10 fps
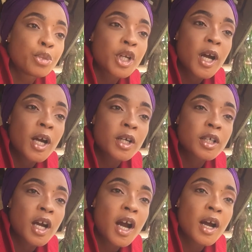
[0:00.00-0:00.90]
But her,
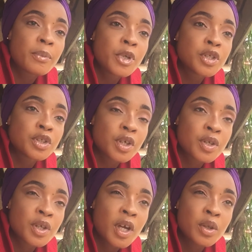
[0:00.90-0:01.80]
her
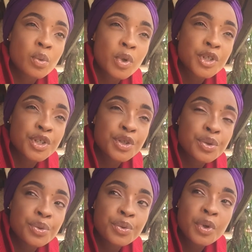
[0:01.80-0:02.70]
pictures and what she
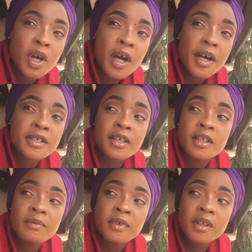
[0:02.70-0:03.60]
do as a
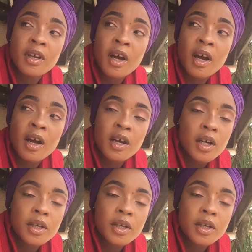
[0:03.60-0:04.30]
living uh,